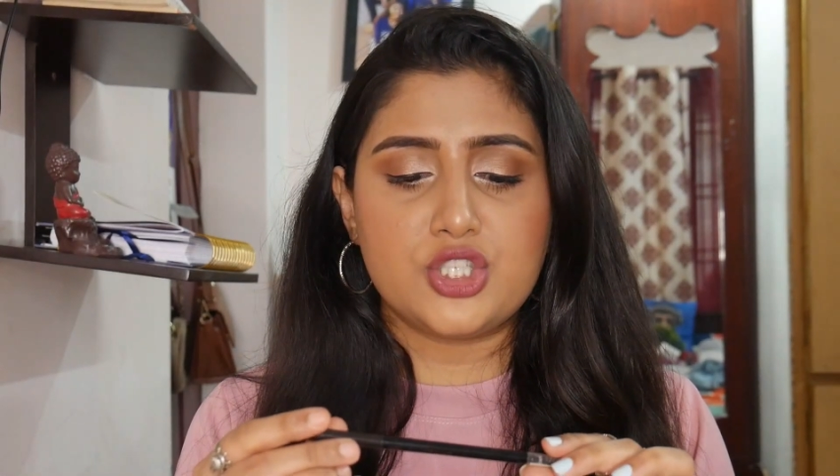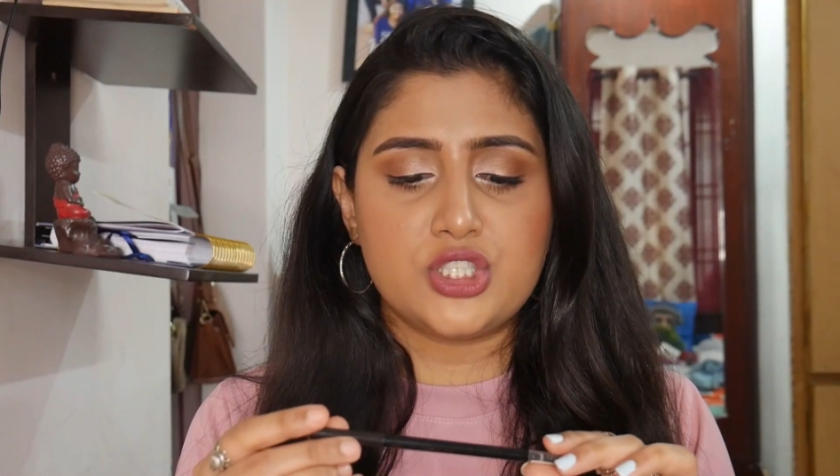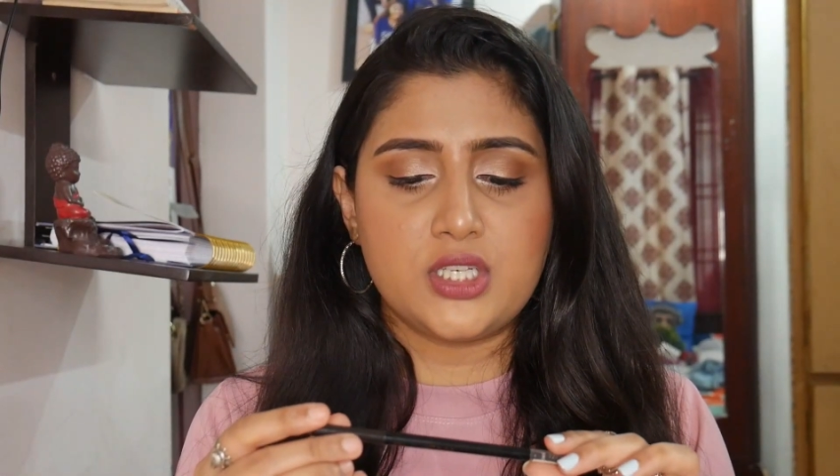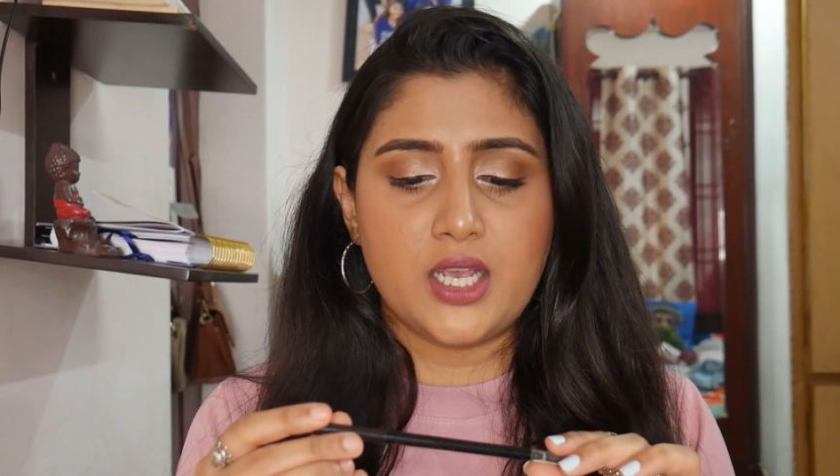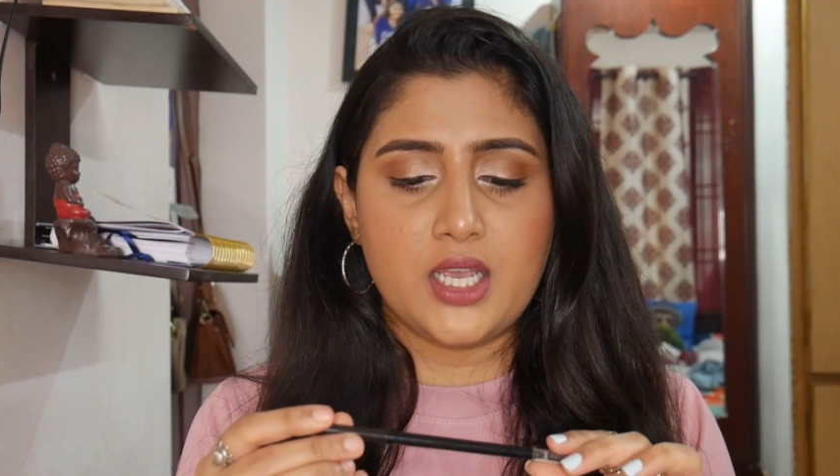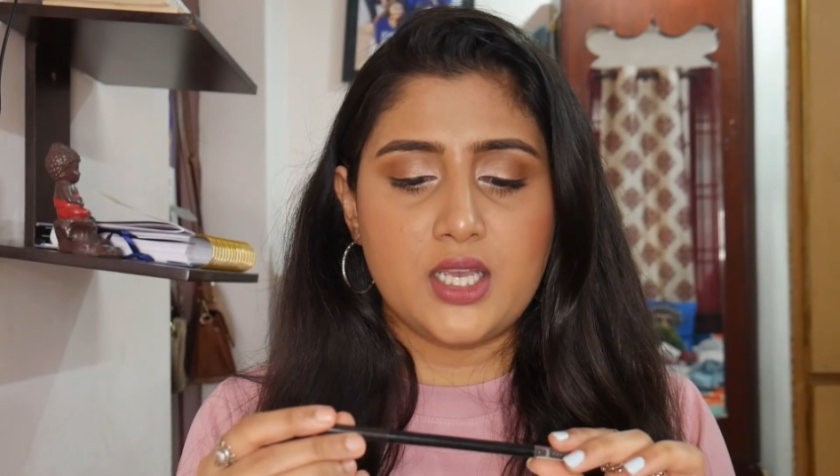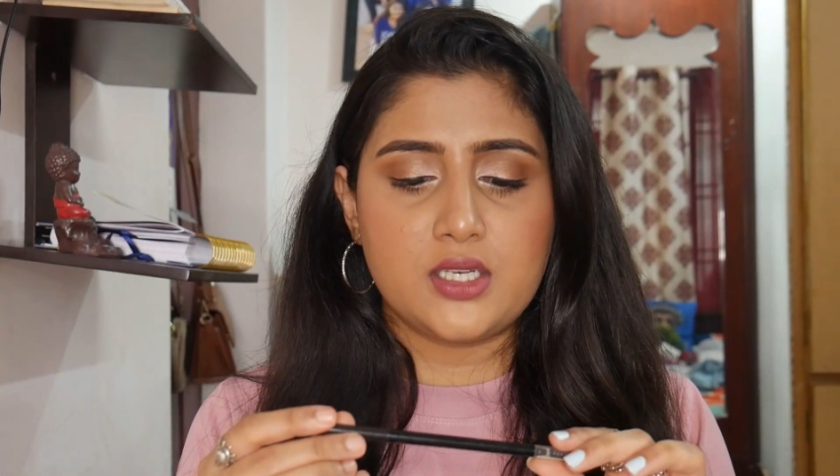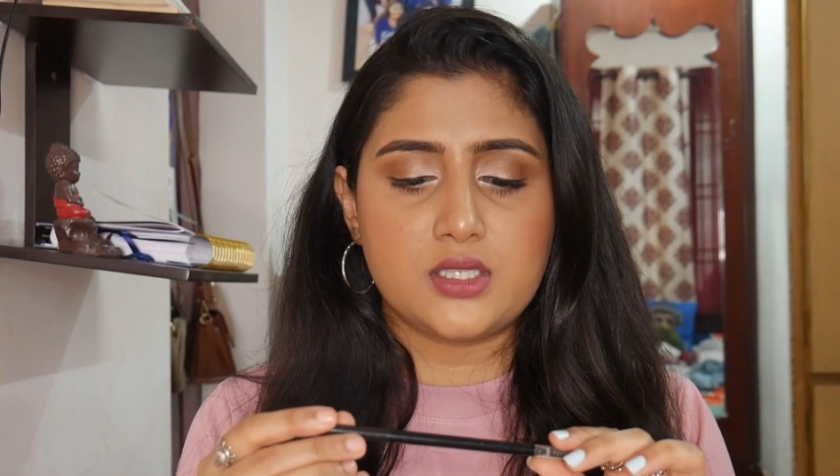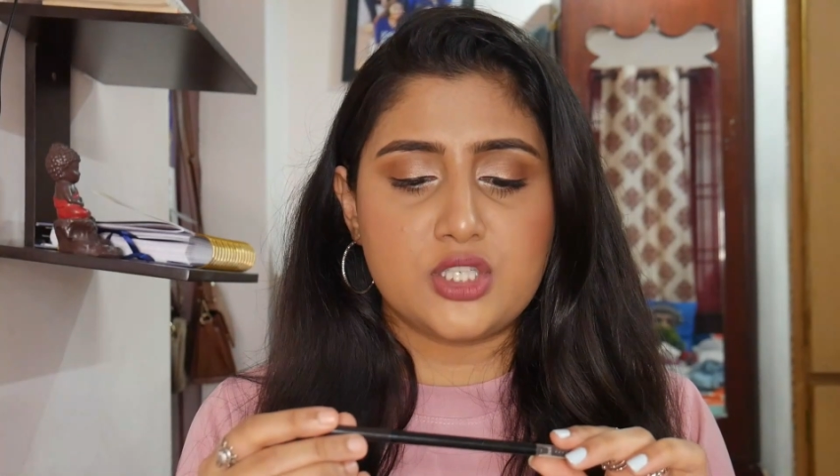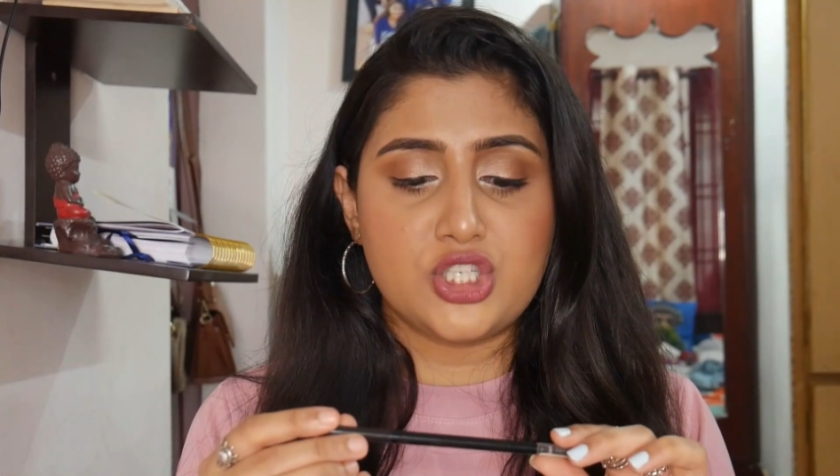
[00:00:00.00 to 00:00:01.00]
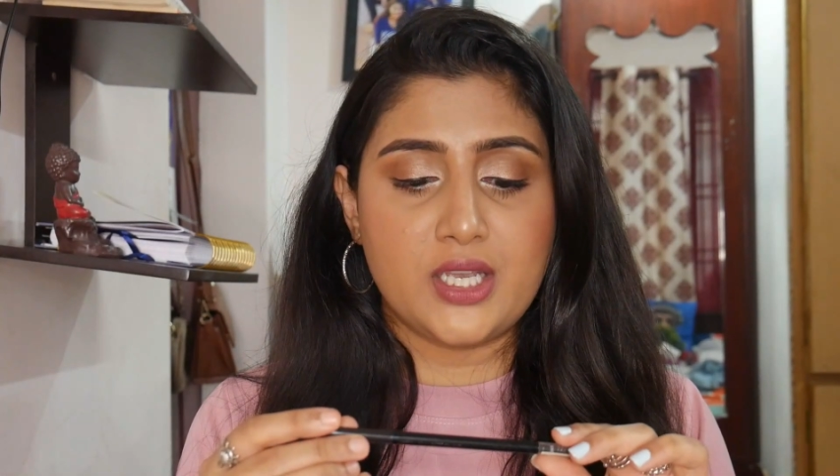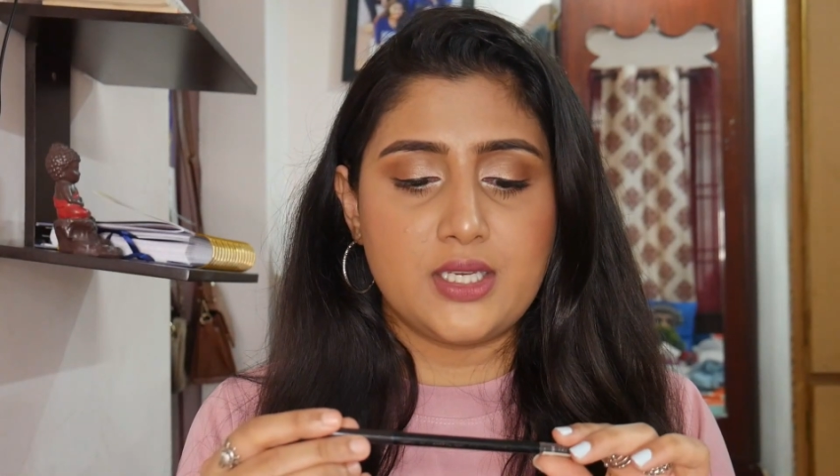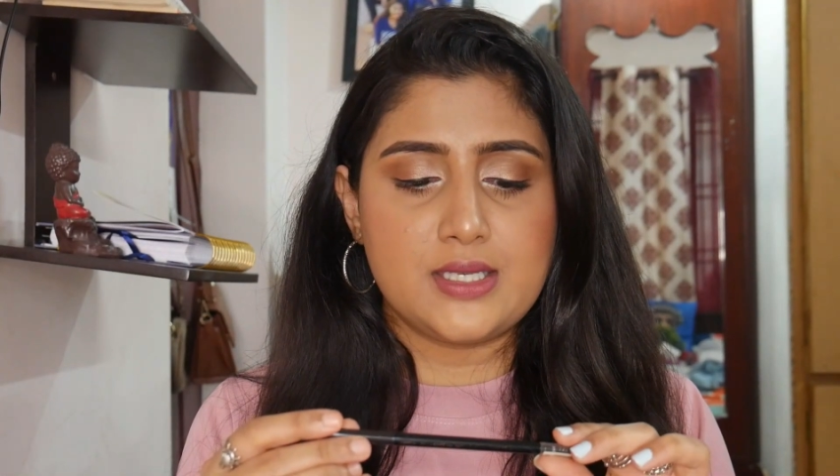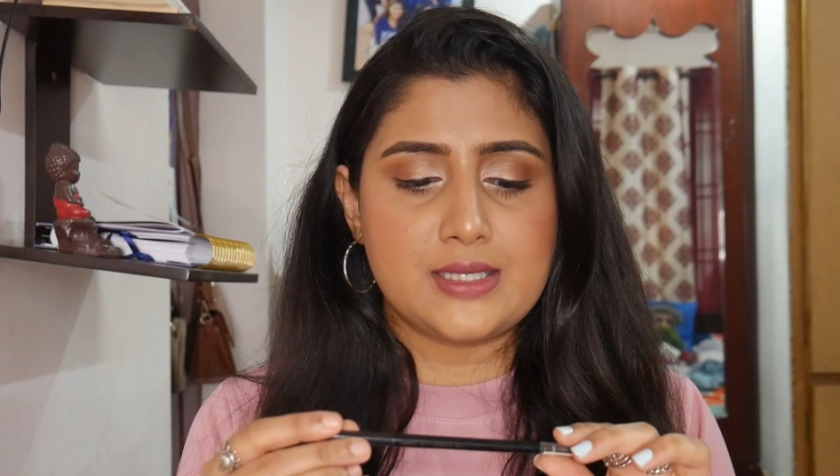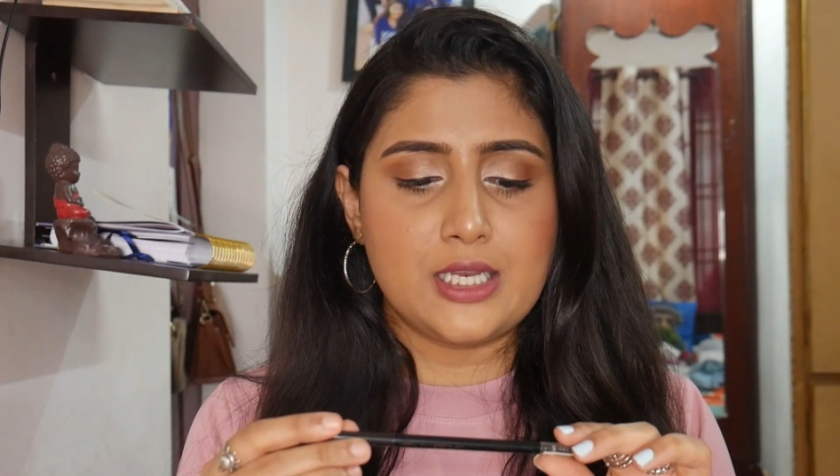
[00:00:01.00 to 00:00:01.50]

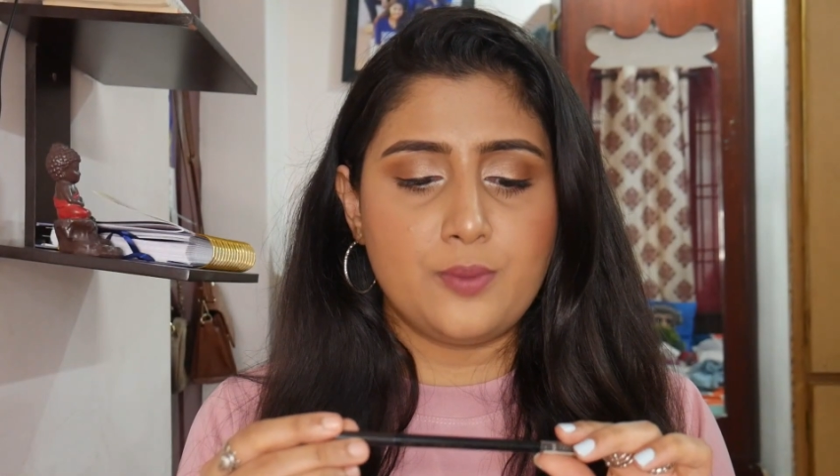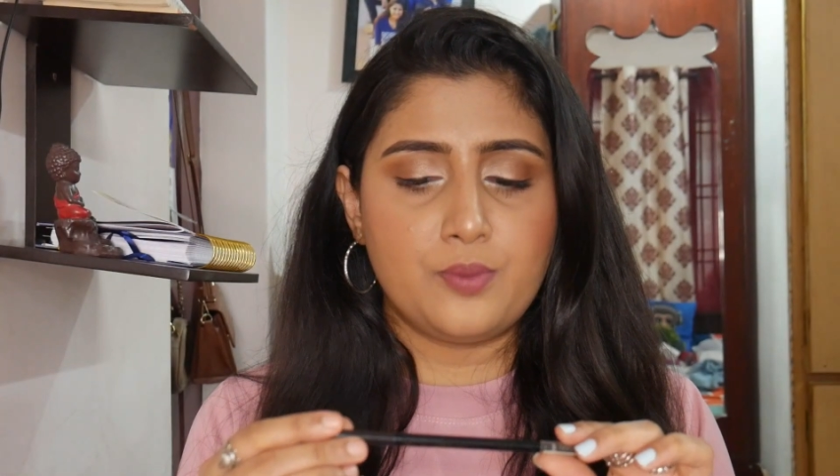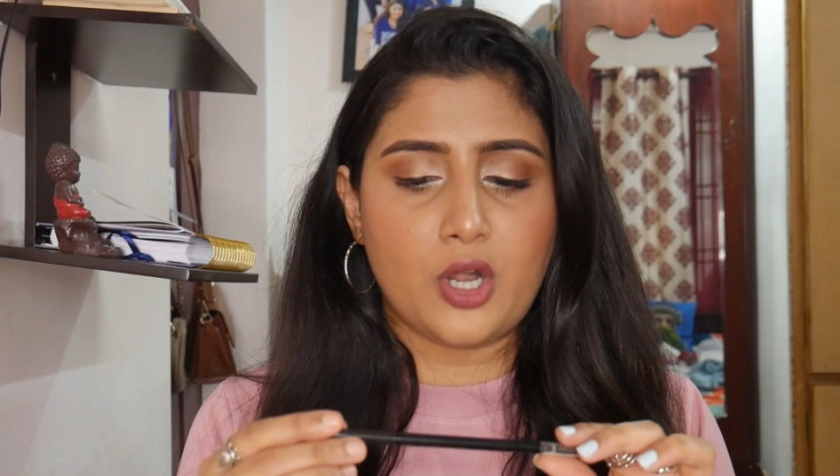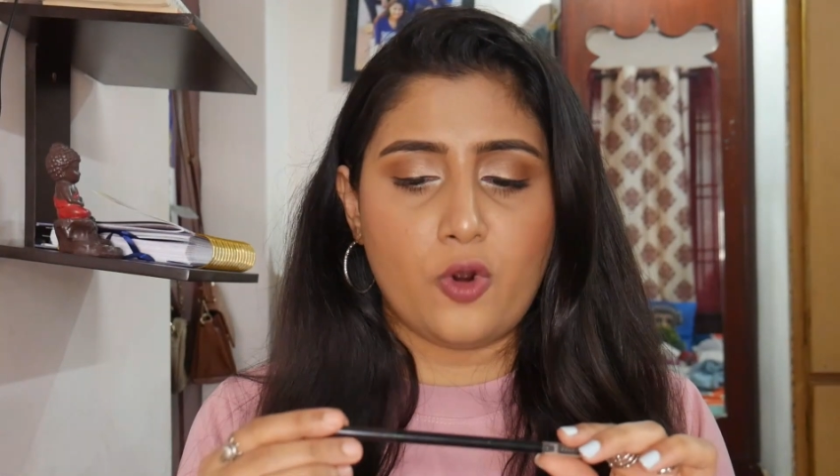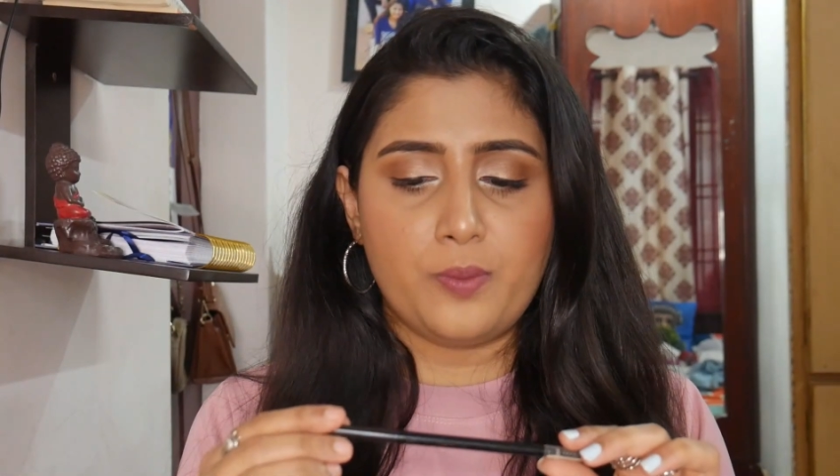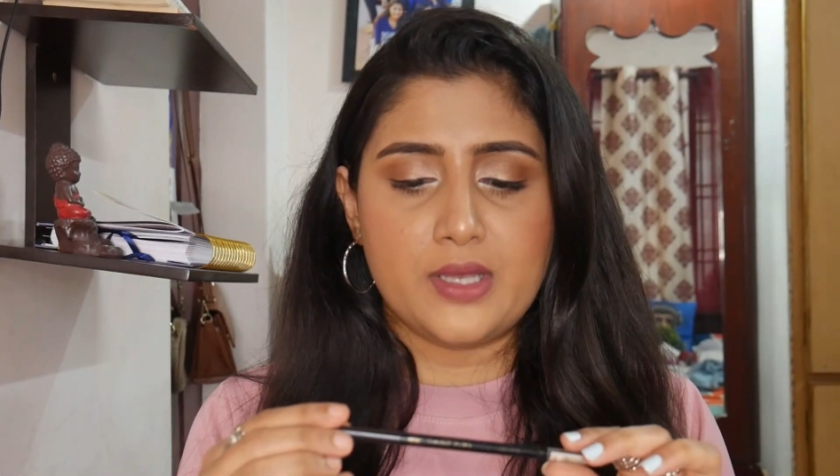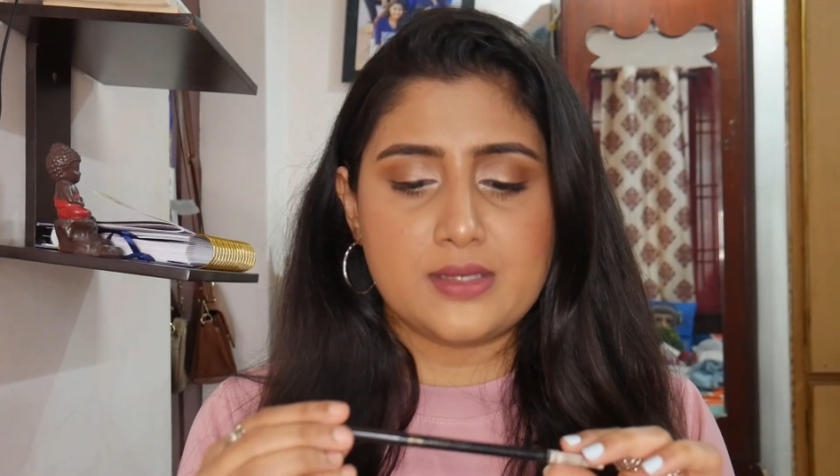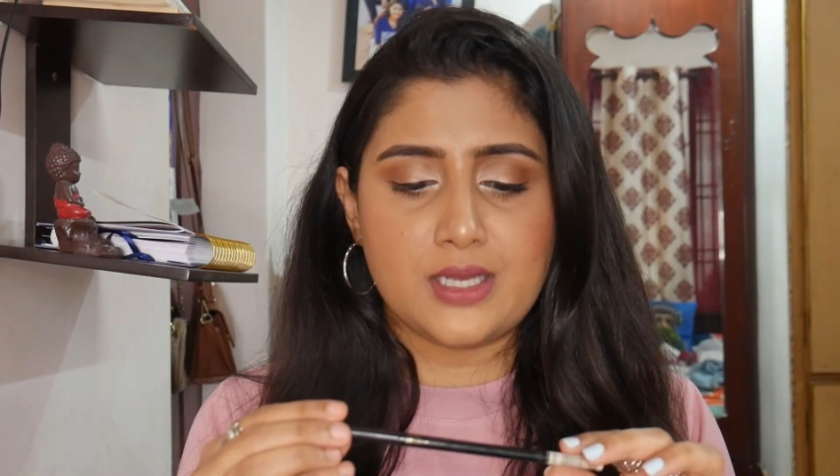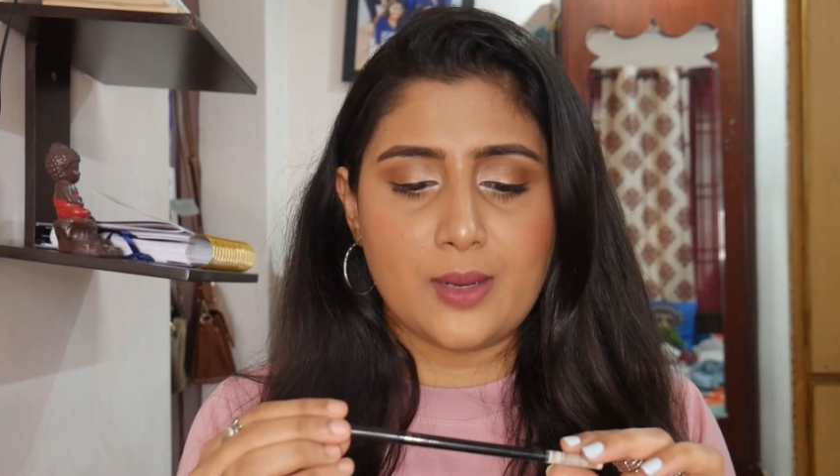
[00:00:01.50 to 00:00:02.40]
Shady Slim Brow Pencil.